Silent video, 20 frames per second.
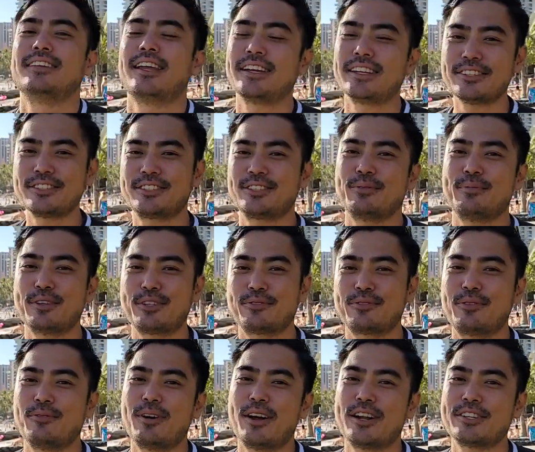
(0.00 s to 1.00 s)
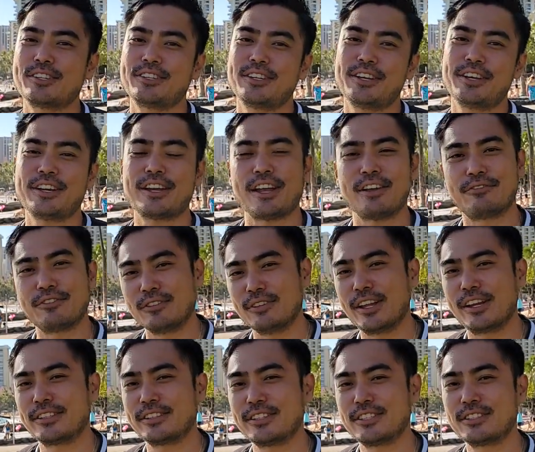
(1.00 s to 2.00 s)
Thank you so much for watching. If you
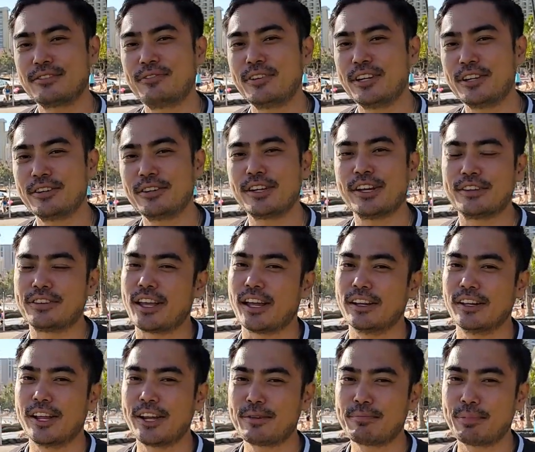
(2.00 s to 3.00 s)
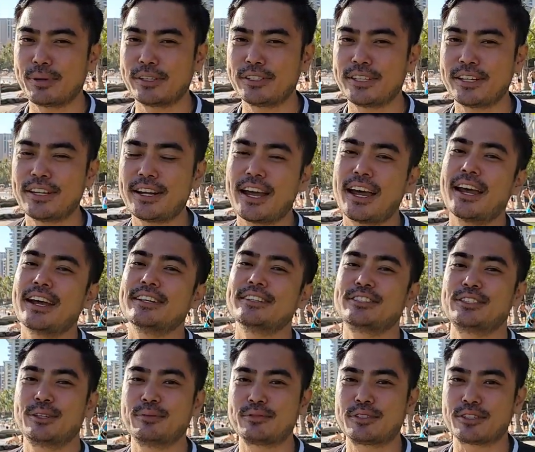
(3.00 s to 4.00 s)
like this video, hit that like button and
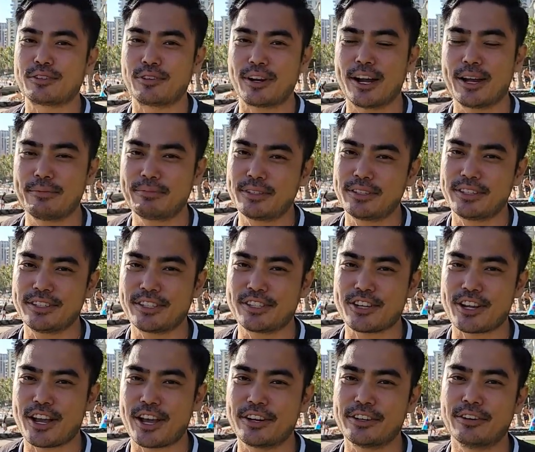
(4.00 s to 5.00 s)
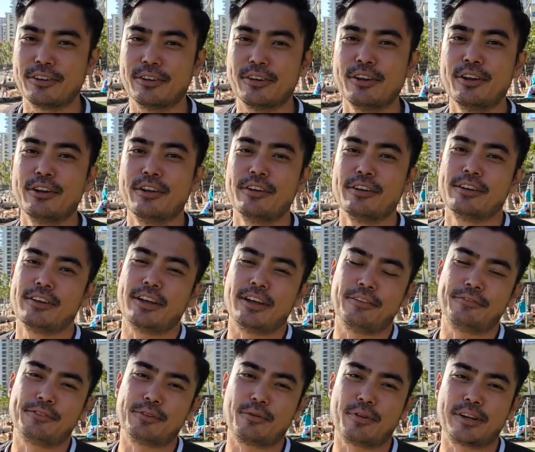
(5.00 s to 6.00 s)
subscribe to the channel.
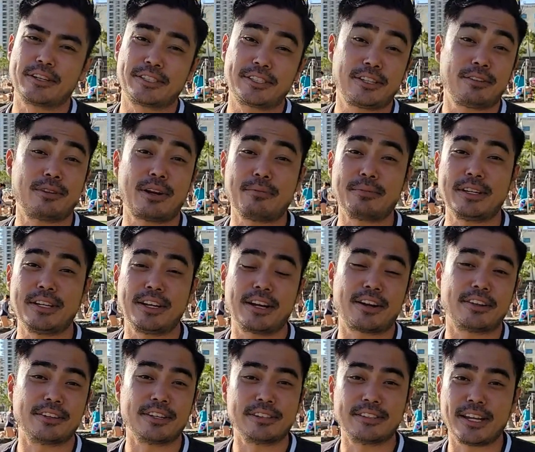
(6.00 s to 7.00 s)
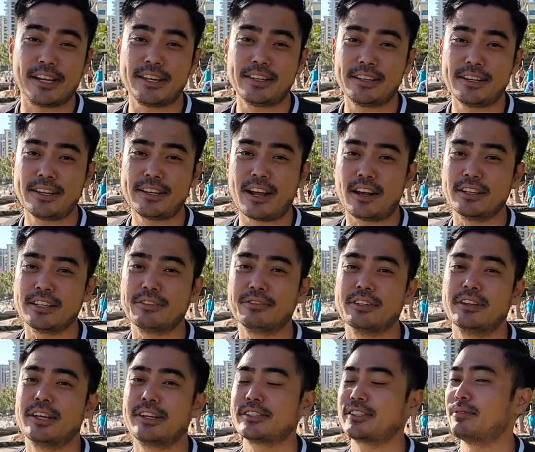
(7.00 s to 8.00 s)
If you want to see what I'm eating on the daily, I'll leave
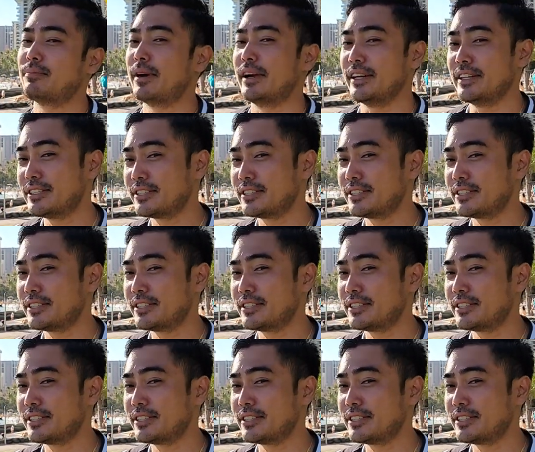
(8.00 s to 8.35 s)
a link to my